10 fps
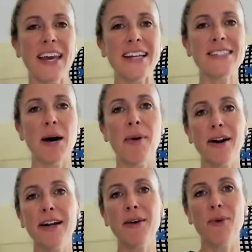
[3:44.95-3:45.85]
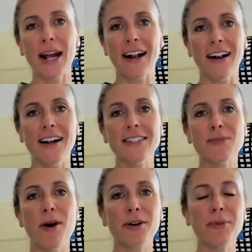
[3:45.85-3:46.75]
It's a party where
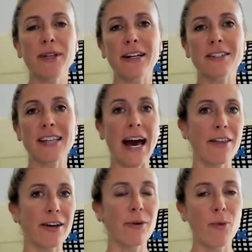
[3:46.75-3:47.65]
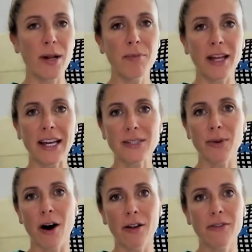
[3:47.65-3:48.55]
small group leaders gather at one place
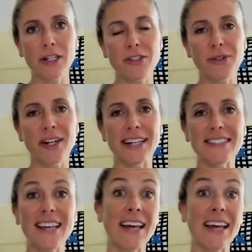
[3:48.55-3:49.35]
with all of their students